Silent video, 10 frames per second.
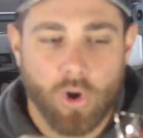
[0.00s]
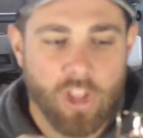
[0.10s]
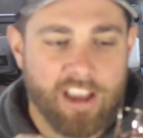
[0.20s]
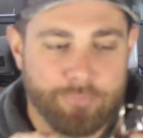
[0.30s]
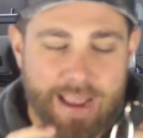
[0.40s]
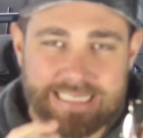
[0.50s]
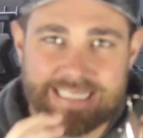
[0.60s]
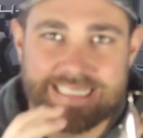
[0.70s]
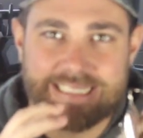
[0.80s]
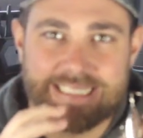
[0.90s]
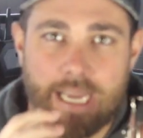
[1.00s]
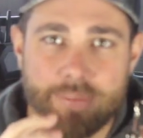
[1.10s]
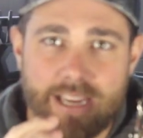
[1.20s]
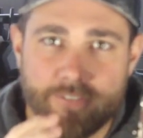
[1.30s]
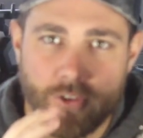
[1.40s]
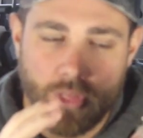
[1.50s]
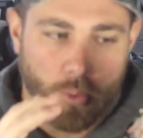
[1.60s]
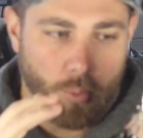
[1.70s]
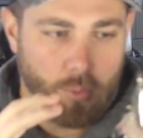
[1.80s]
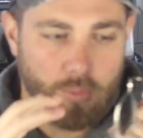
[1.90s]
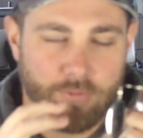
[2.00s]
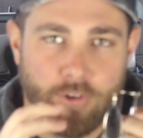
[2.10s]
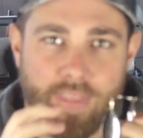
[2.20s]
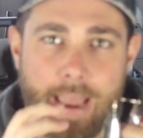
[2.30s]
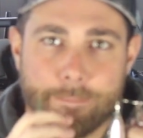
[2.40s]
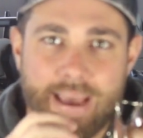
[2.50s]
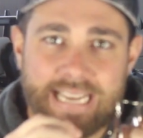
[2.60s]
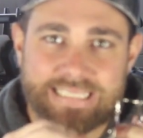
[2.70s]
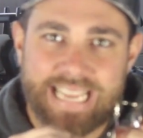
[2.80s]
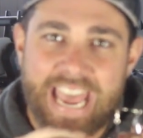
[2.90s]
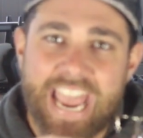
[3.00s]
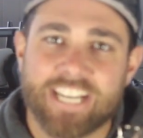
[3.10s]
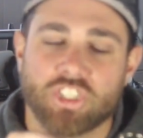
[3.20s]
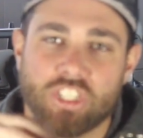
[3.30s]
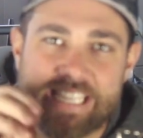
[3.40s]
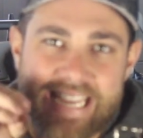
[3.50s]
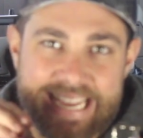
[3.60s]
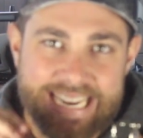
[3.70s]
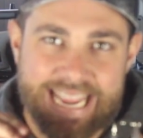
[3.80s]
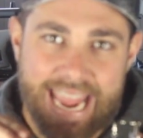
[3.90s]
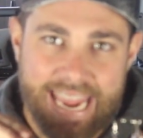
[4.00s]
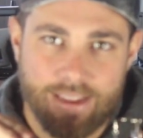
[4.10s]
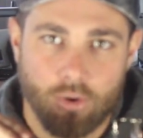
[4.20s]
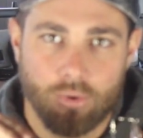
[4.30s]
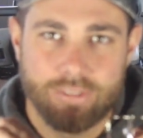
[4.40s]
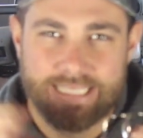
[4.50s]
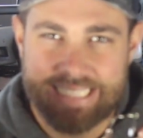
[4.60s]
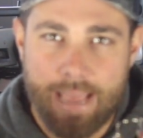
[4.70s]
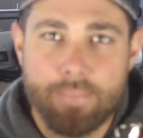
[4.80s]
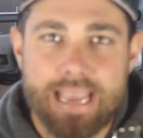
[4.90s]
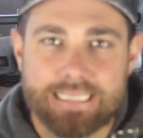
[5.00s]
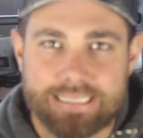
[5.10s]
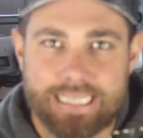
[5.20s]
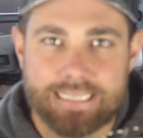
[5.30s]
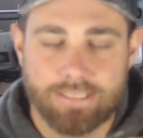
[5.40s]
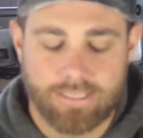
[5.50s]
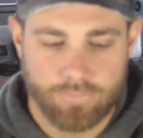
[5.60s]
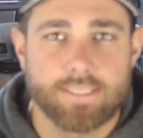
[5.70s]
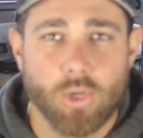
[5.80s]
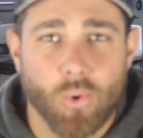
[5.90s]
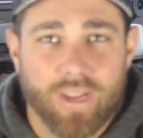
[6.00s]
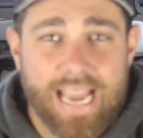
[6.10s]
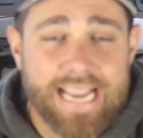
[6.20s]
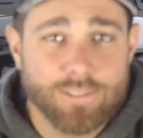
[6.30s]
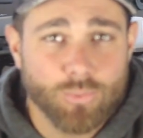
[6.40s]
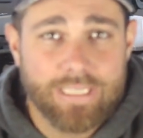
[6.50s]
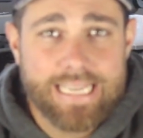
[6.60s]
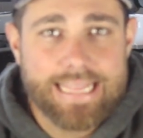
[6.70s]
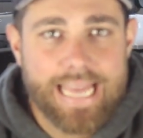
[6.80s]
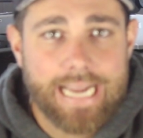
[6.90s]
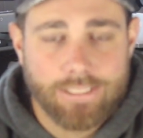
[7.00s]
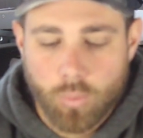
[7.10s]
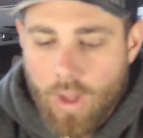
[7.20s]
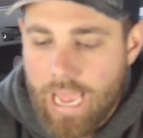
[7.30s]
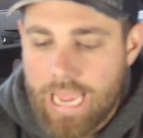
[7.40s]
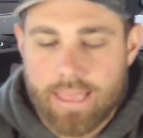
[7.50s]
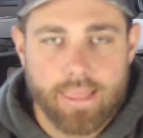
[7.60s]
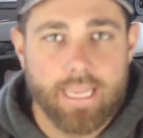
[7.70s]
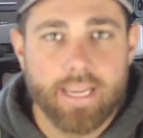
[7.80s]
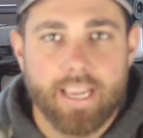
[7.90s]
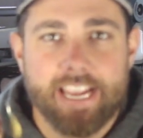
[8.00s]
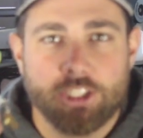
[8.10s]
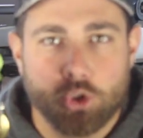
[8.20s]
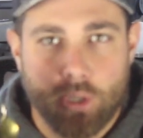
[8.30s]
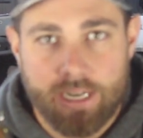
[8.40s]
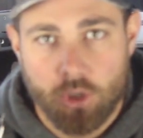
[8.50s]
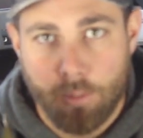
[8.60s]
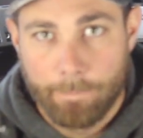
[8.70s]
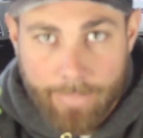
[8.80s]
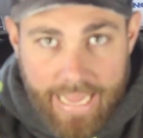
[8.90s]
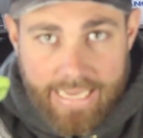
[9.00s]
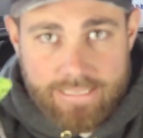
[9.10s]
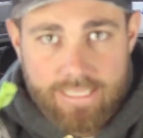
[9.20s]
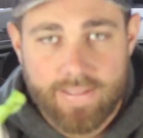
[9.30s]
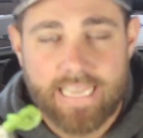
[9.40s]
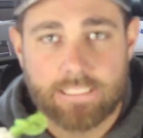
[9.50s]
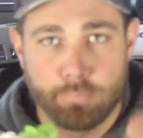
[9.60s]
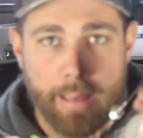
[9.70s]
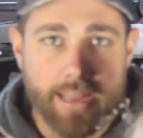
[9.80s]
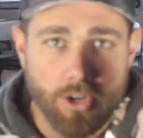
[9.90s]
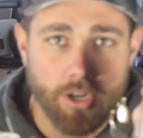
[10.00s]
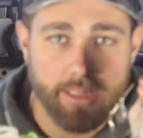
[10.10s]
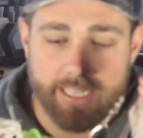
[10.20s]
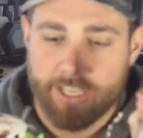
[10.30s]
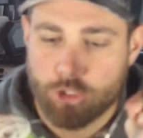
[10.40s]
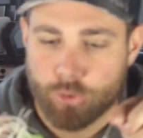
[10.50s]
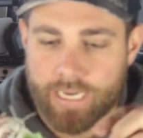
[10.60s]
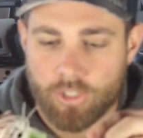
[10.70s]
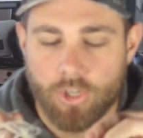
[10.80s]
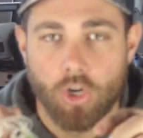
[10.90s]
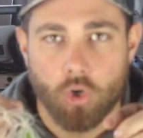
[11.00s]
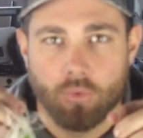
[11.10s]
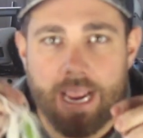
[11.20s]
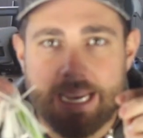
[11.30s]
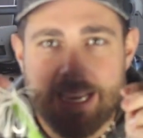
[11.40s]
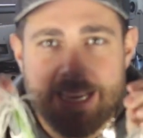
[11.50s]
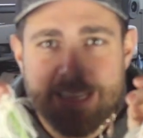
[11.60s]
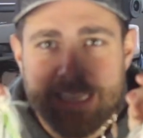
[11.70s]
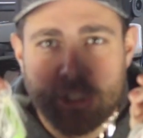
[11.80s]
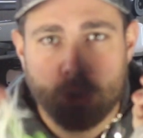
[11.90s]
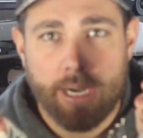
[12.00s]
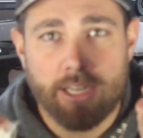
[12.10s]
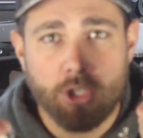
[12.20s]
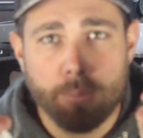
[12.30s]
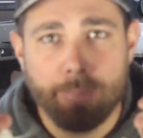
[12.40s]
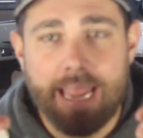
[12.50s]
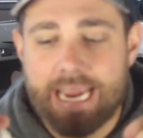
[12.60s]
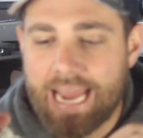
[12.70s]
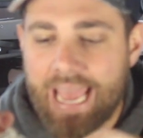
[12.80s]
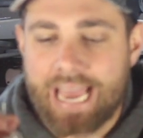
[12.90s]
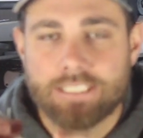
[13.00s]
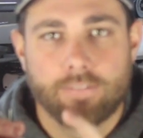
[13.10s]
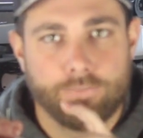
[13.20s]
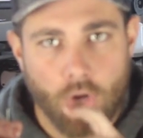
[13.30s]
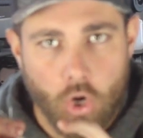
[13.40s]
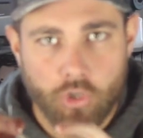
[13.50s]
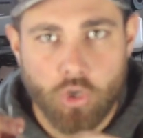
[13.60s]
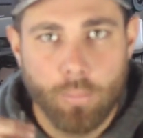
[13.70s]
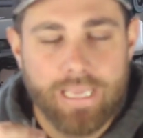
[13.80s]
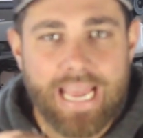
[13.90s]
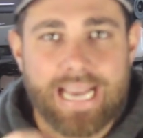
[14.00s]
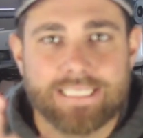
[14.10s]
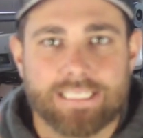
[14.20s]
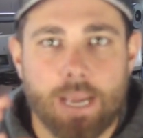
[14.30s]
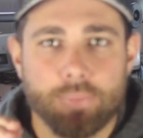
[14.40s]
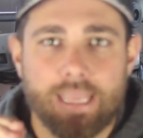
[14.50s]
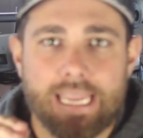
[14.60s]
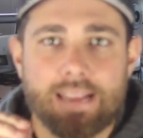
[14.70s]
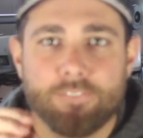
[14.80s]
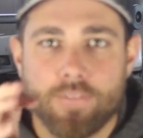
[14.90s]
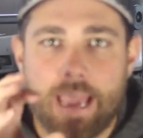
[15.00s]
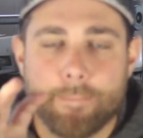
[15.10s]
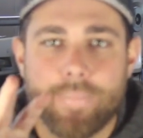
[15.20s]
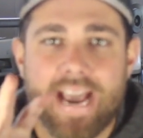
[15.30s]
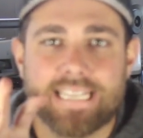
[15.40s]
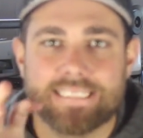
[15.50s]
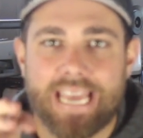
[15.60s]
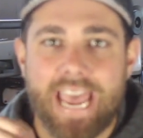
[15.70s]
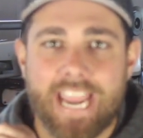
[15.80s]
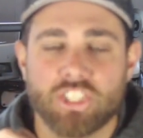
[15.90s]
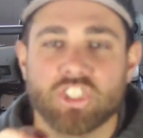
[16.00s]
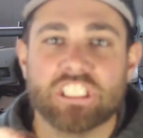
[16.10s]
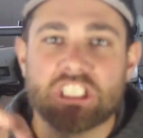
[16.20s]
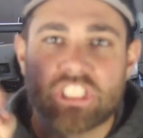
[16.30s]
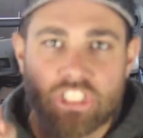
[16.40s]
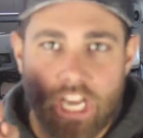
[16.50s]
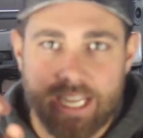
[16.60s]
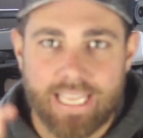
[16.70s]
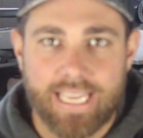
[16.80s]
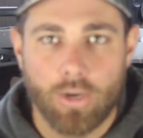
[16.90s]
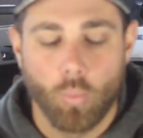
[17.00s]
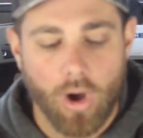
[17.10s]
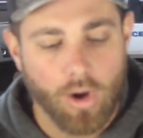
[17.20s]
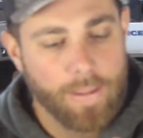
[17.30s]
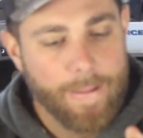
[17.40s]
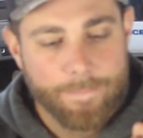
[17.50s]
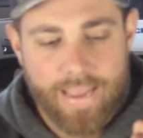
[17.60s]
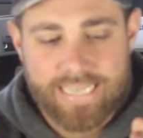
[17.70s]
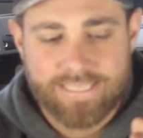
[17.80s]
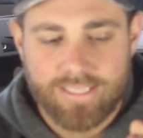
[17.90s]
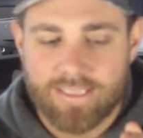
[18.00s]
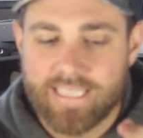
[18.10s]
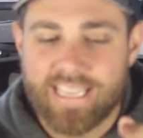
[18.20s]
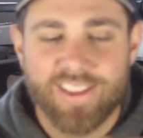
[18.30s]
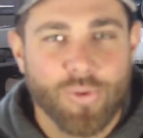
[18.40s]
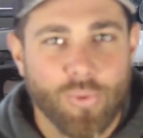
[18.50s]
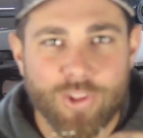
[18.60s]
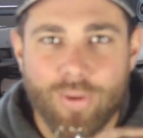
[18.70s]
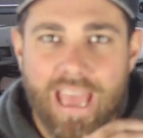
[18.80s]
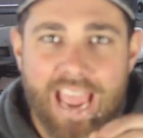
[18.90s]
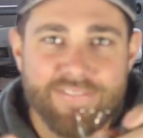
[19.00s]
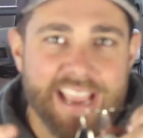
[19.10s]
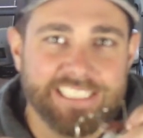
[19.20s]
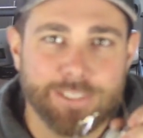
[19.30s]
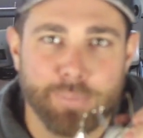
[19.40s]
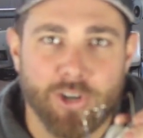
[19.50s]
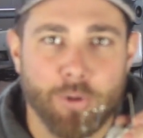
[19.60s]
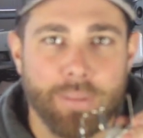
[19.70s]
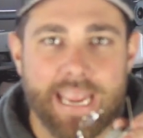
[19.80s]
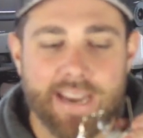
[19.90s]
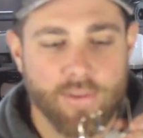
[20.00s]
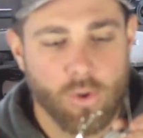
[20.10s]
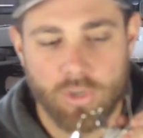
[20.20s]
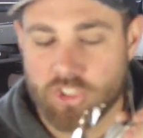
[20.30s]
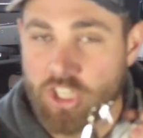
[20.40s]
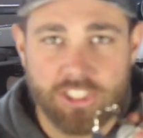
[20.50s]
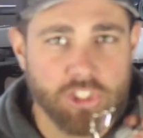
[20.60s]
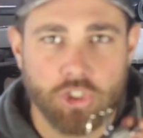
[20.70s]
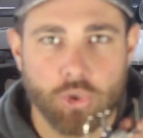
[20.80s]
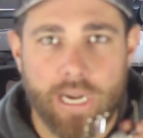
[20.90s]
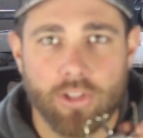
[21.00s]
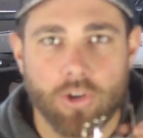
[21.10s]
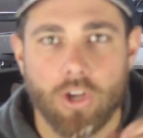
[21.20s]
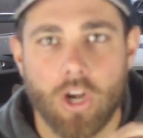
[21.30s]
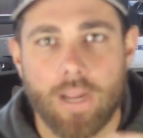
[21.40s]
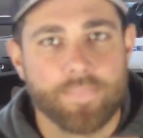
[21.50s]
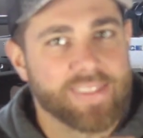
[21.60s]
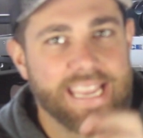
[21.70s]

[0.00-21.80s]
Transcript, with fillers: where you have basically something for the for that bass to actually inhale. Does that make sense? So guys, really, that's why I think a trailer bait is better than a trailer hook, right? The trailer bait has volume. It has something for that bass to actually suck in, where basically when you have that spinner bait with just a trailer hook,